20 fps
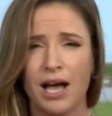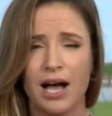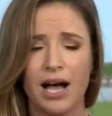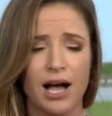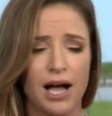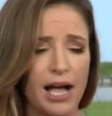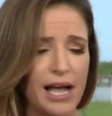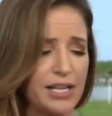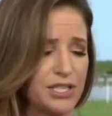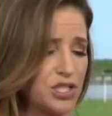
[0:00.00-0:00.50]

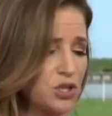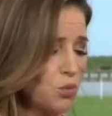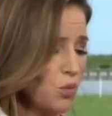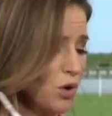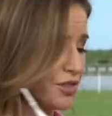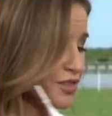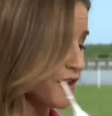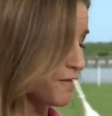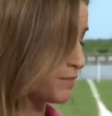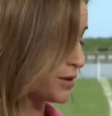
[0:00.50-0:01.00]
Uh, and so,
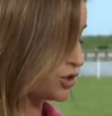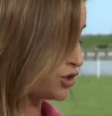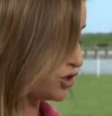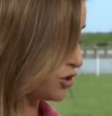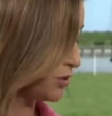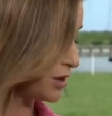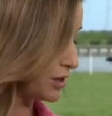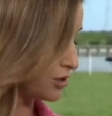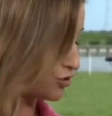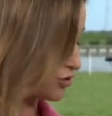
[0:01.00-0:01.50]
what they've been
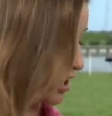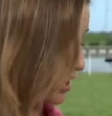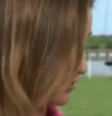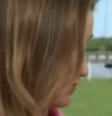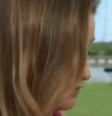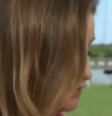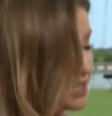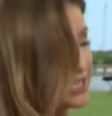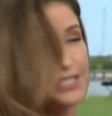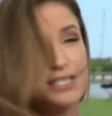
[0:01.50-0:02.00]
doing to try to
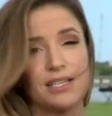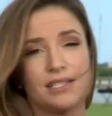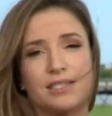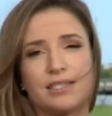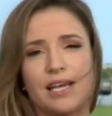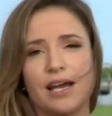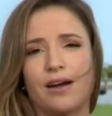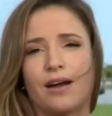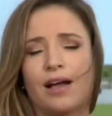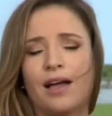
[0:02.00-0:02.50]
fix it,
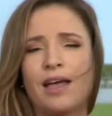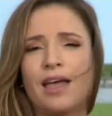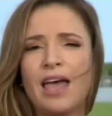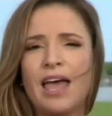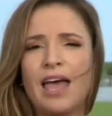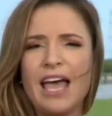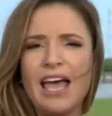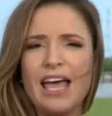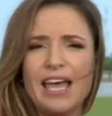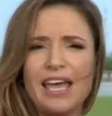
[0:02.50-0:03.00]
Sarah,
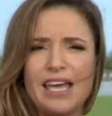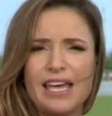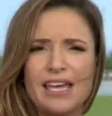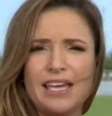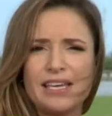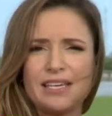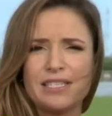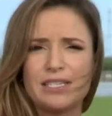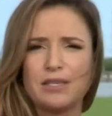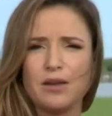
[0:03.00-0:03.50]

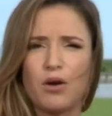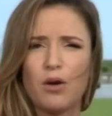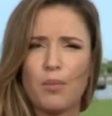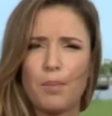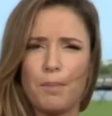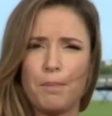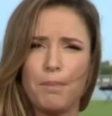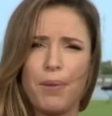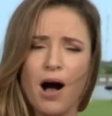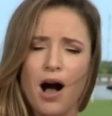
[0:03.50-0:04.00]
is
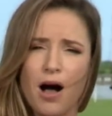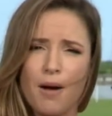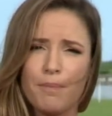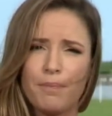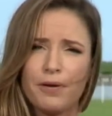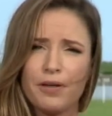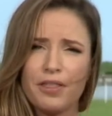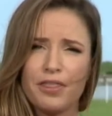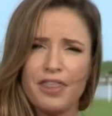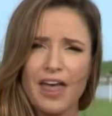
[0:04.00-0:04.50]
pump
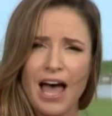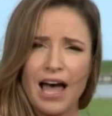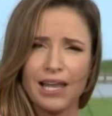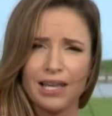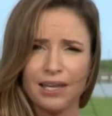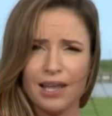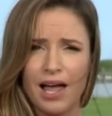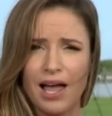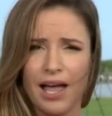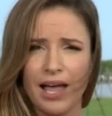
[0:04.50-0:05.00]
that
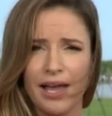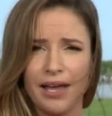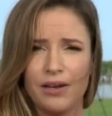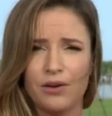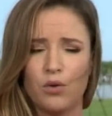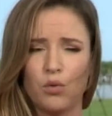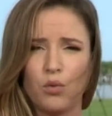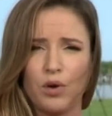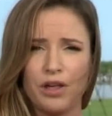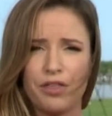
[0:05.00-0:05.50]
line
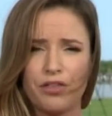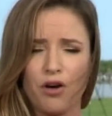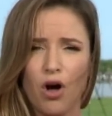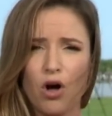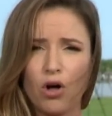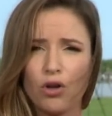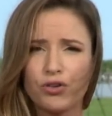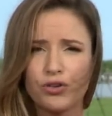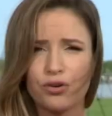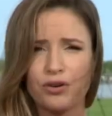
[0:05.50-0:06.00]
with
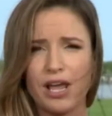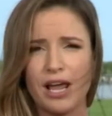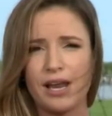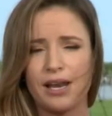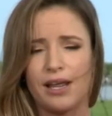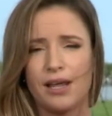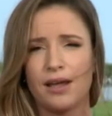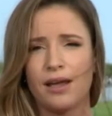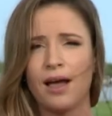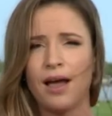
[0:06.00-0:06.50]

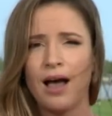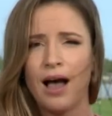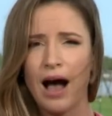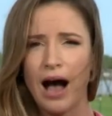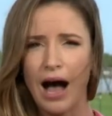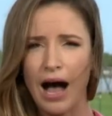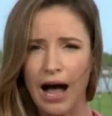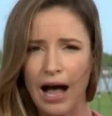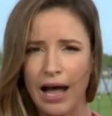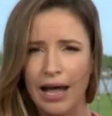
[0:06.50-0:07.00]
alternating
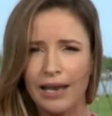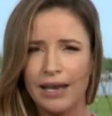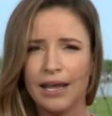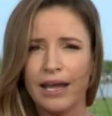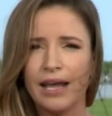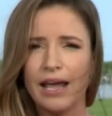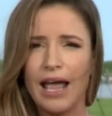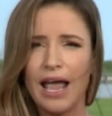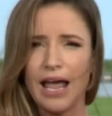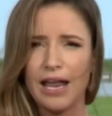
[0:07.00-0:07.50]
hot
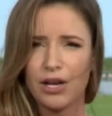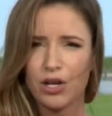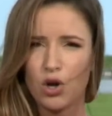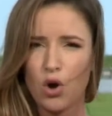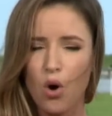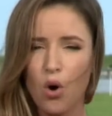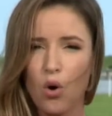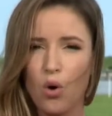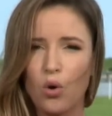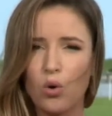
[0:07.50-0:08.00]
and
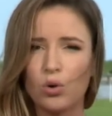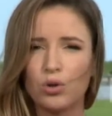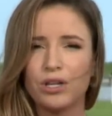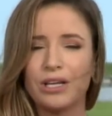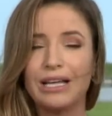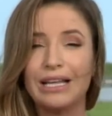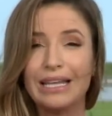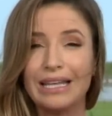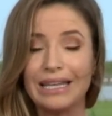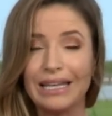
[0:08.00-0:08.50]
cold
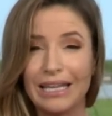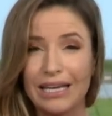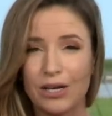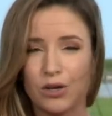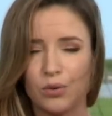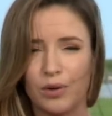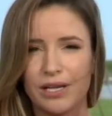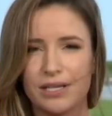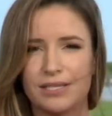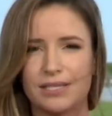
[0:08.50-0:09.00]

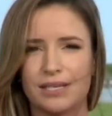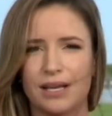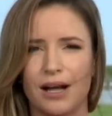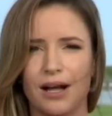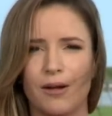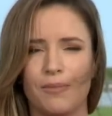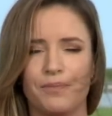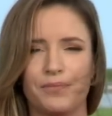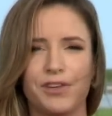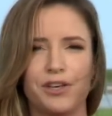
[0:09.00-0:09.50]
liquids.
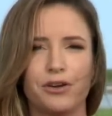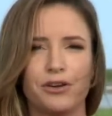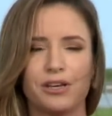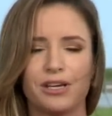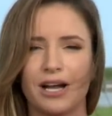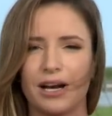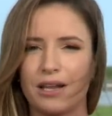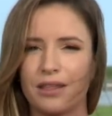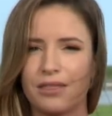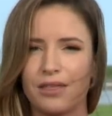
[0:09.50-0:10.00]
Um, you know, you
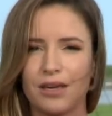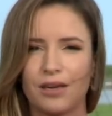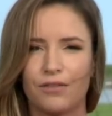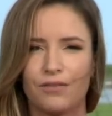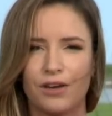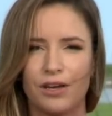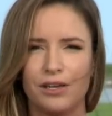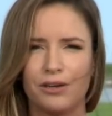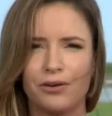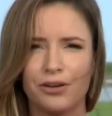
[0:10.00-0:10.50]
kind of think of
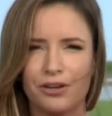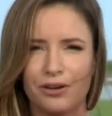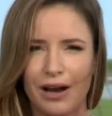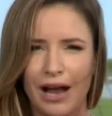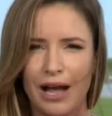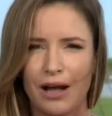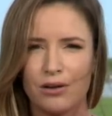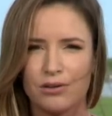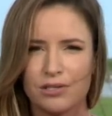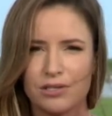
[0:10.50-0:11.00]
it, you know, your
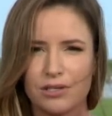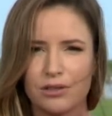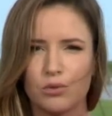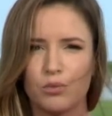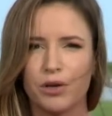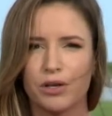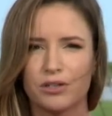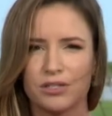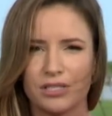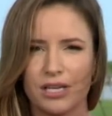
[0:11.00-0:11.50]
house in the
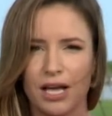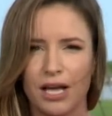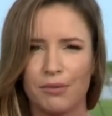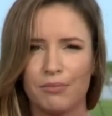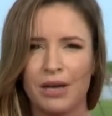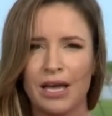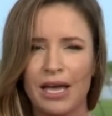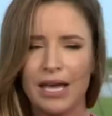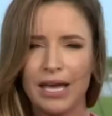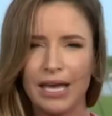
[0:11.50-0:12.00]
wintertime,
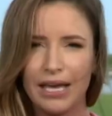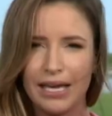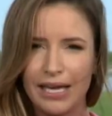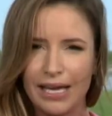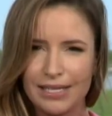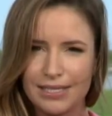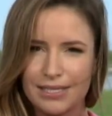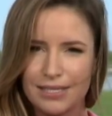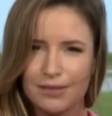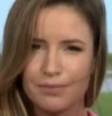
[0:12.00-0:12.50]
it
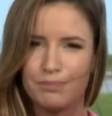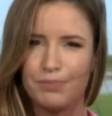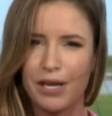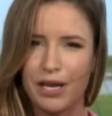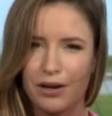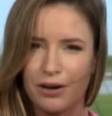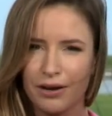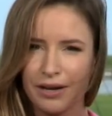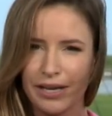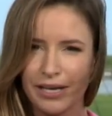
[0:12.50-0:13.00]
gets
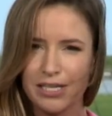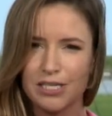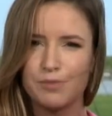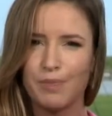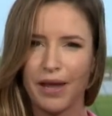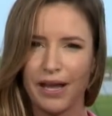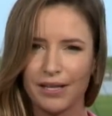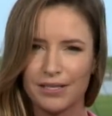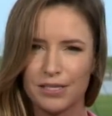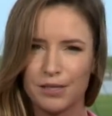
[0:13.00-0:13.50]
bigger, it
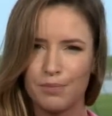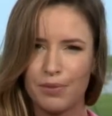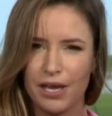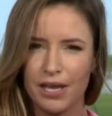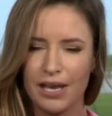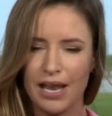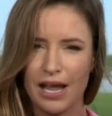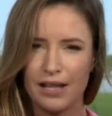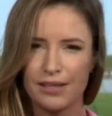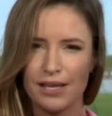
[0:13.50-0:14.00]
expands a
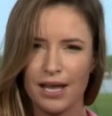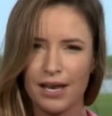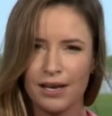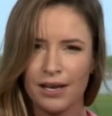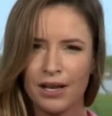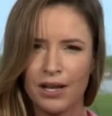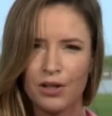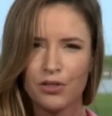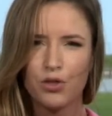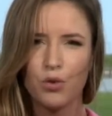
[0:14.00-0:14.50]
bit, and then
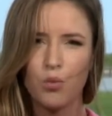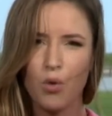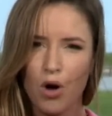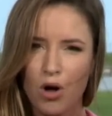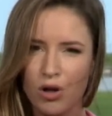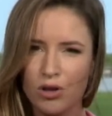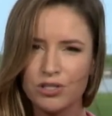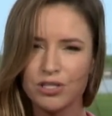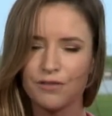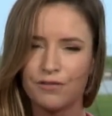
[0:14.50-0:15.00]
the
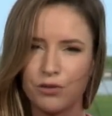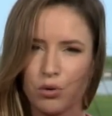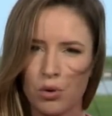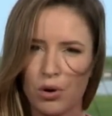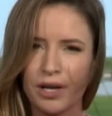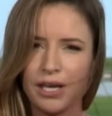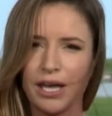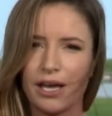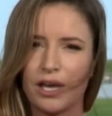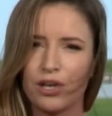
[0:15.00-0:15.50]
walls, the
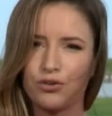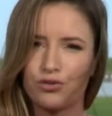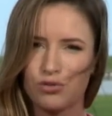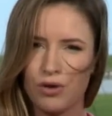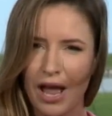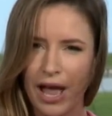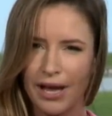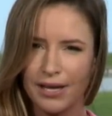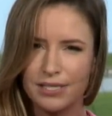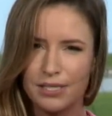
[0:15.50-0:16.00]
flooring, it
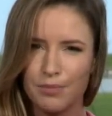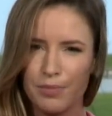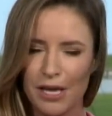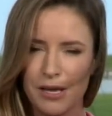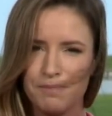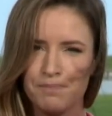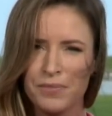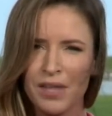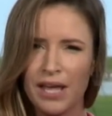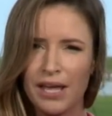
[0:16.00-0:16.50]
contracts a
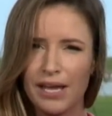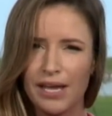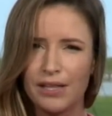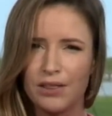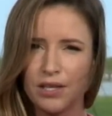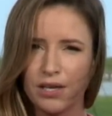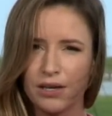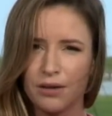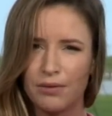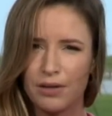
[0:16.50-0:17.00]
bit in
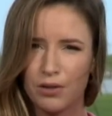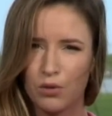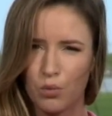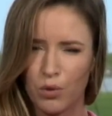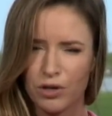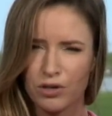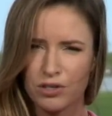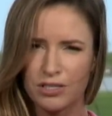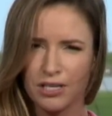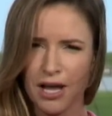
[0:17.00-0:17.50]
the, in the
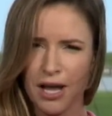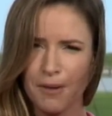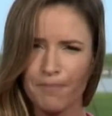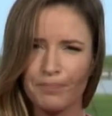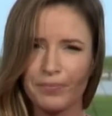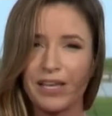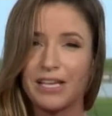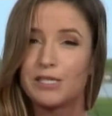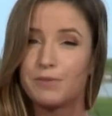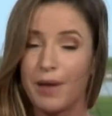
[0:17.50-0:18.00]
wintertime,
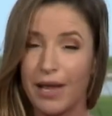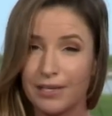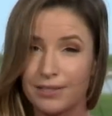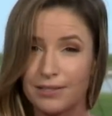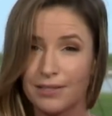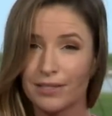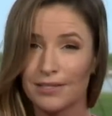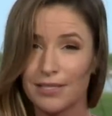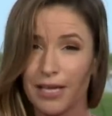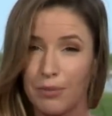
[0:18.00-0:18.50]
expands
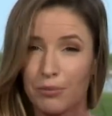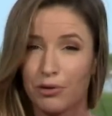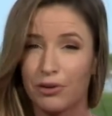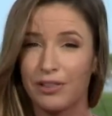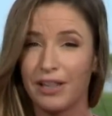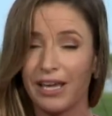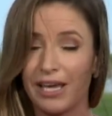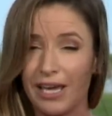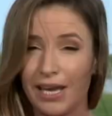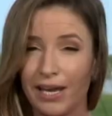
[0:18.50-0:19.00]
in the summer in
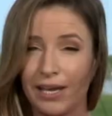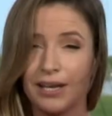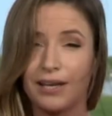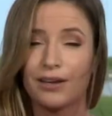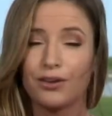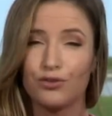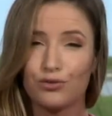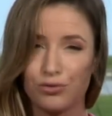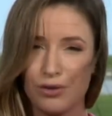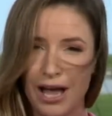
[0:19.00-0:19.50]
the heat,
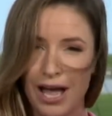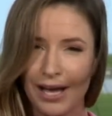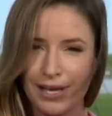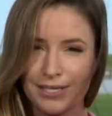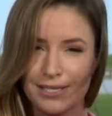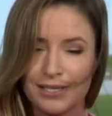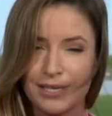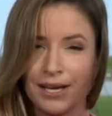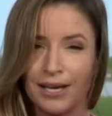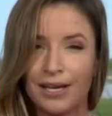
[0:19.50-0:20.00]

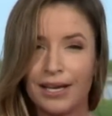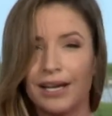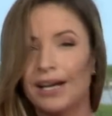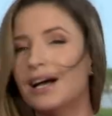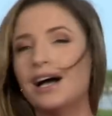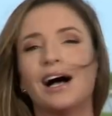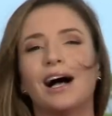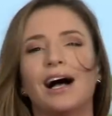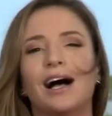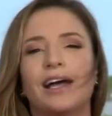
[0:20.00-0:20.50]
contracts
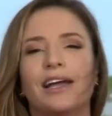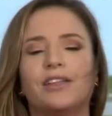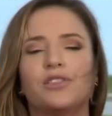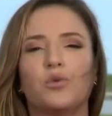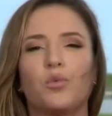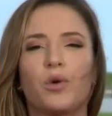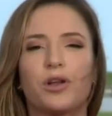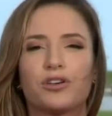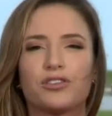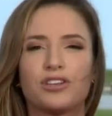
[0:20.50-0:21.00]
uh, in the
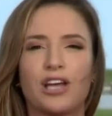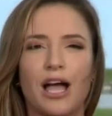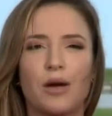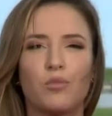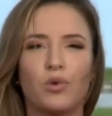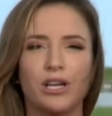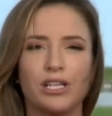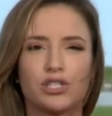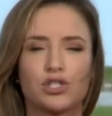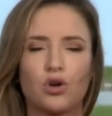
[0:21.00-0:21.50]
wintertime
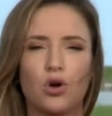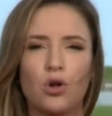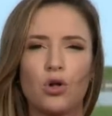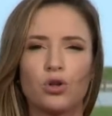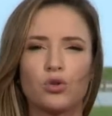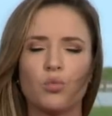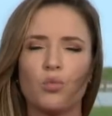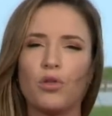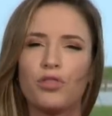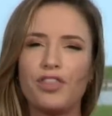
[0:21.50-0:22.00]
when it's
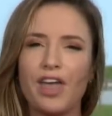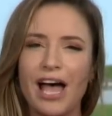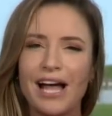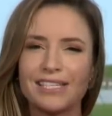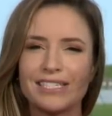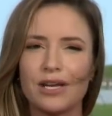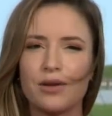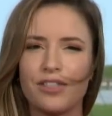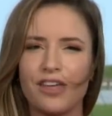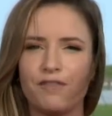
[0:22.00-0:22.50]
cold. Well,
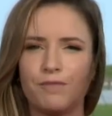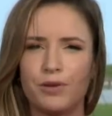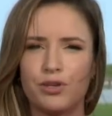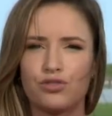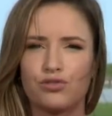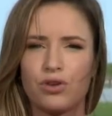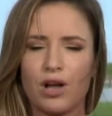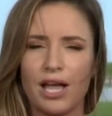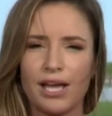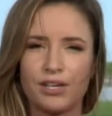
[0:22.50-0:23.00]
that's how they've been
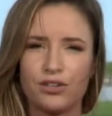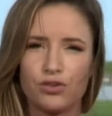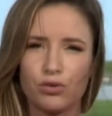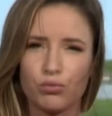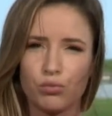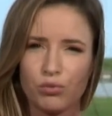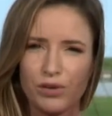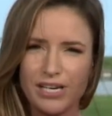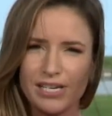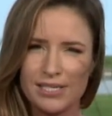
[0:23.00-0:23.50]
trying to
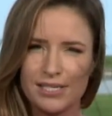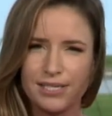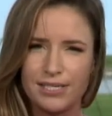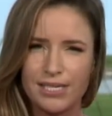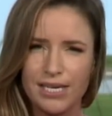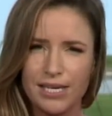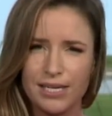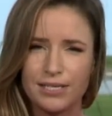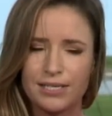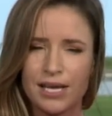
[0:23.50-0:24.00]

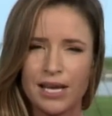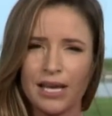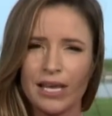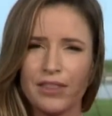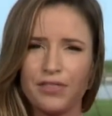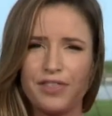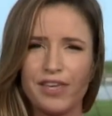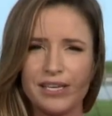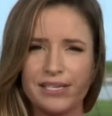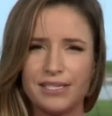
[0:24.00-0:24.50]
reseat
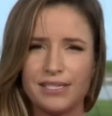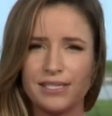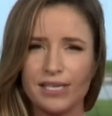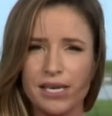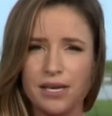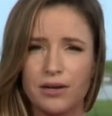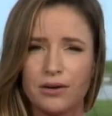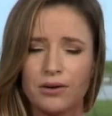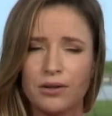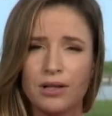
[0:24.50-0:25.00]
this
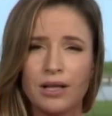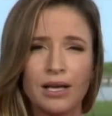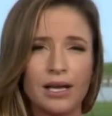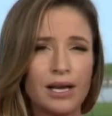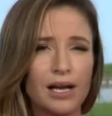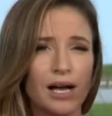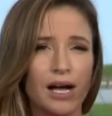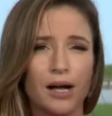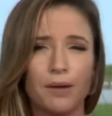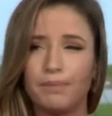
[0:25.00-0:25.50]
seal.
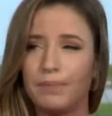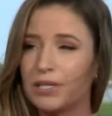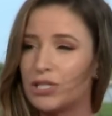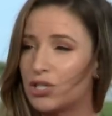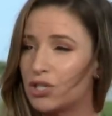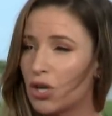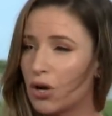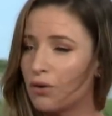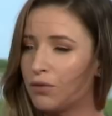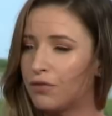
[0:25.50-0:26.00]
Uh, but
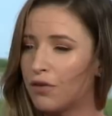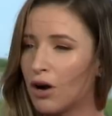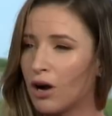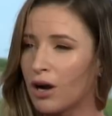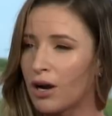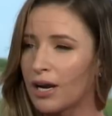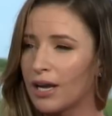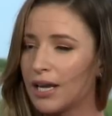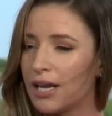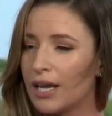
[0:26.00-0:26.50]
so
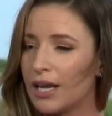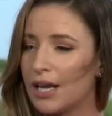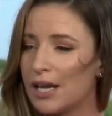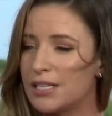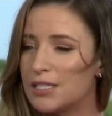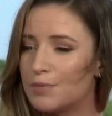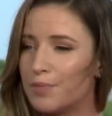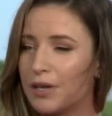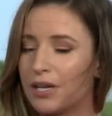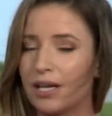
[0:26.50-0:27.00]
far,
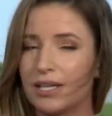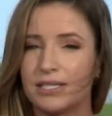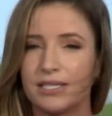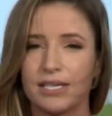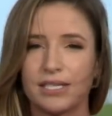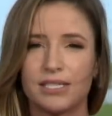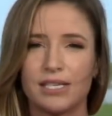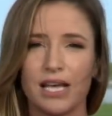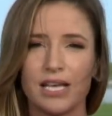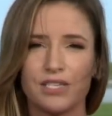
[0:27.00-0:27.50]
it's been
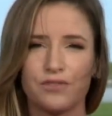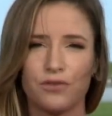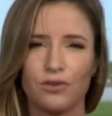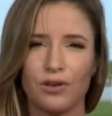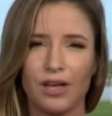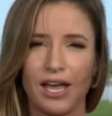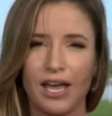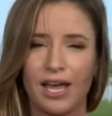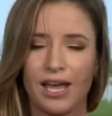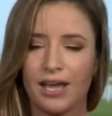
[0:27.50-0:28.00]
unsuccessful.
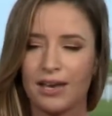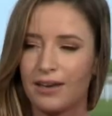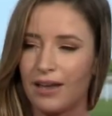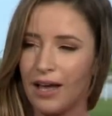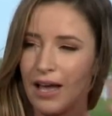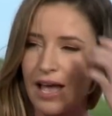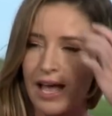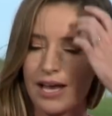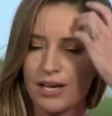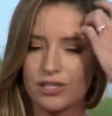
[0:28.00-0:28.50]
And uh,
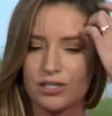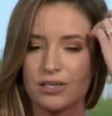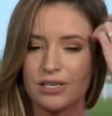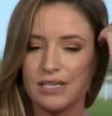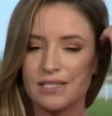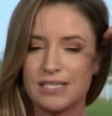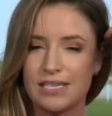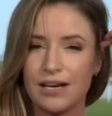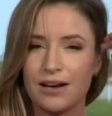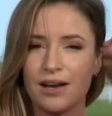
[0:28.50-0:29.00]
actually,
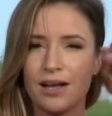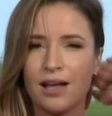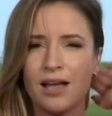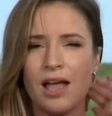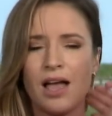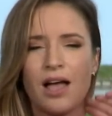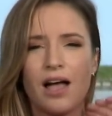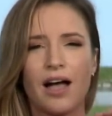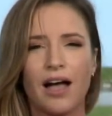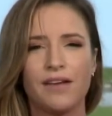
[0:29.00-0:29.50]
Sarah,
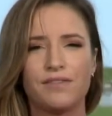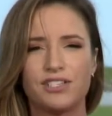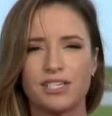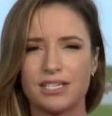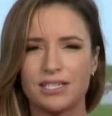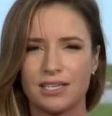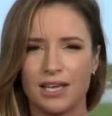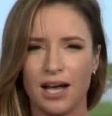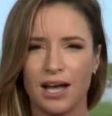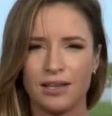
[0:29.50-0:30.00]
I've
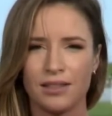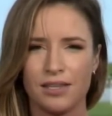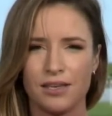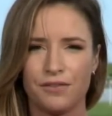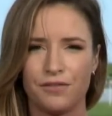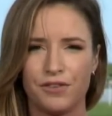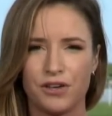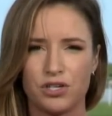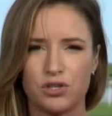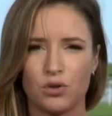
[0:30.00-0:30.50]
just gotten the
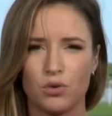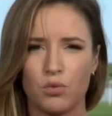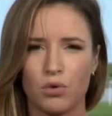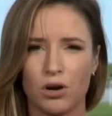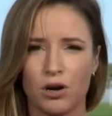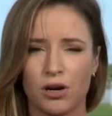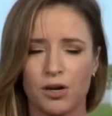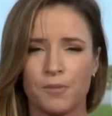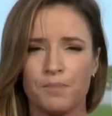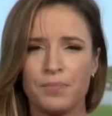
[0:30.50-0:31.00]
official
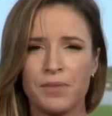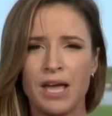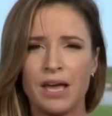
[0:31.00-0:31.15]
word.